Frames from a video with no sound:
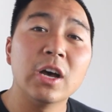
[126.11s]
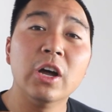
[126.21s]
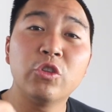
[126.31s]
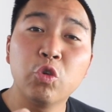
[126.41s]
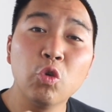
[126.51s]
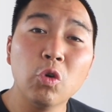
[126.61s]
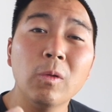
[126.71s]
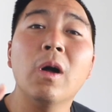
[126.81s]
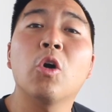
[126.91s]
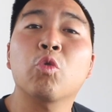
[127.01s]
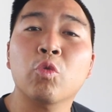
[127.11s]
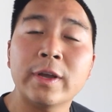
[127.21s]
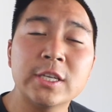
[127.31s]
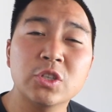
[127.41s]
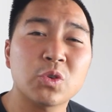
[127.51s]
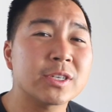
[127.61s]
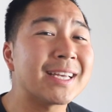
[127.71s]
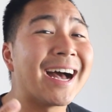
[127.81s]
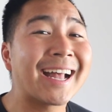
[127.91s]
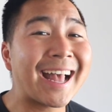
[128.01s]
a tool, a
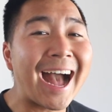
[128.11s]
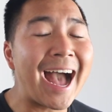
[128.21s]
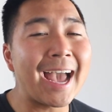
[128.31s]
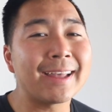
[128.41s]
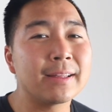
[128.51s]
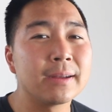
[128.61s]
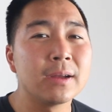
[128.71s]
resource, a guide.